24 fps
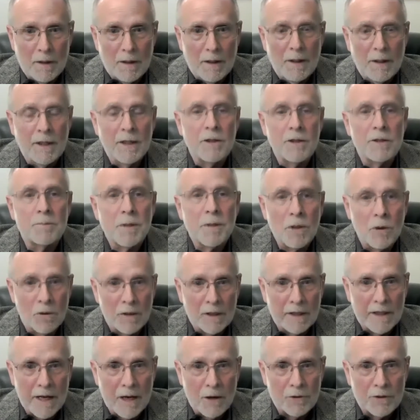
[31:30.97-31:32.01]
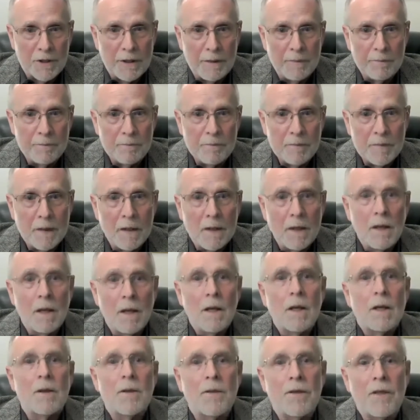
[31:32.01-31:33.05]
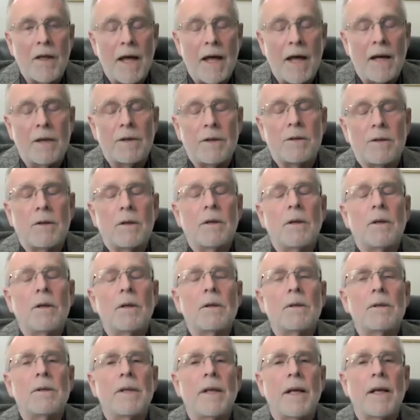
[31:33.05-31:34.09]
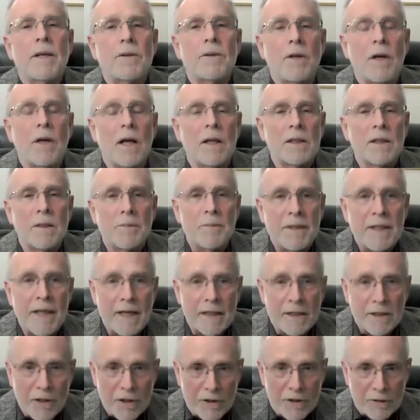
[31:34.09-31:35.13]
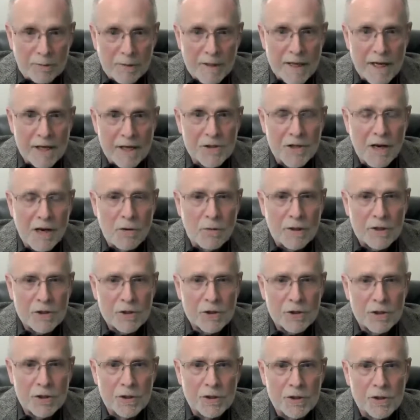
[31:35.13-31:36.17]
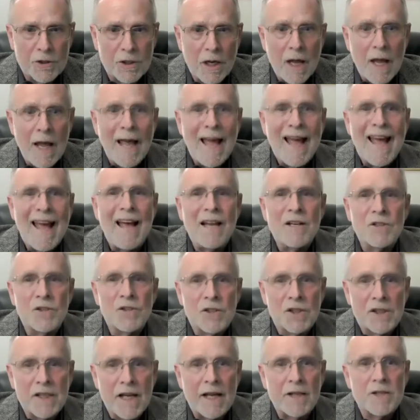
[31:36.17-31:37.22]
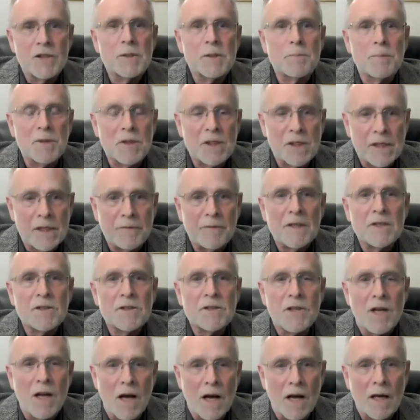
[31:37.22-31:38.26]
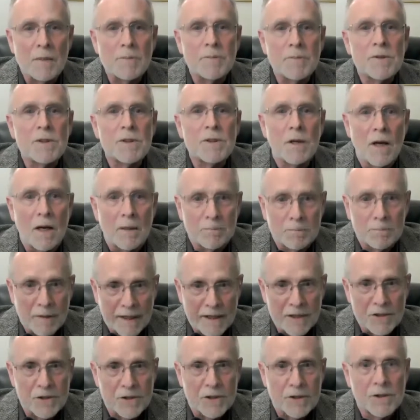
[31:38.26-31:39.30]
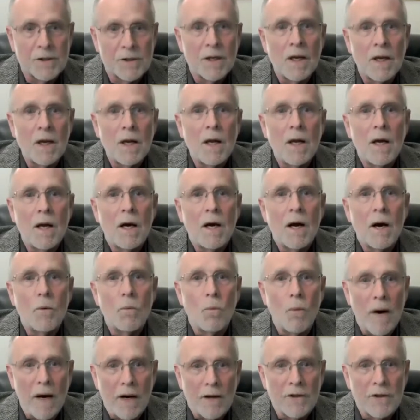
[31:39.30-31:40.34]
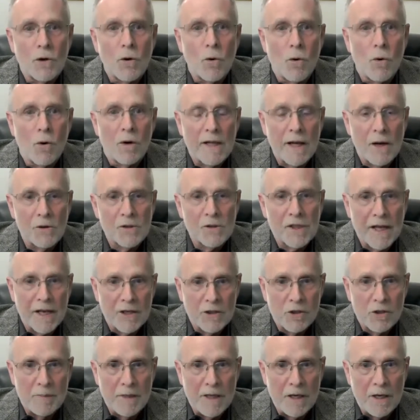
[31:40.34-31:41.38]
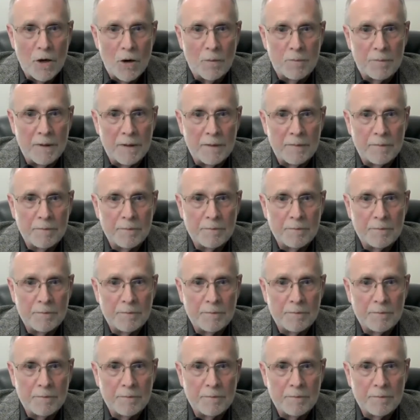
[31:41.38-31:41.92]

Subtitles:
in Panola County that eliminated the 3 essay questions and set specific times and places where the courthouse had to be open.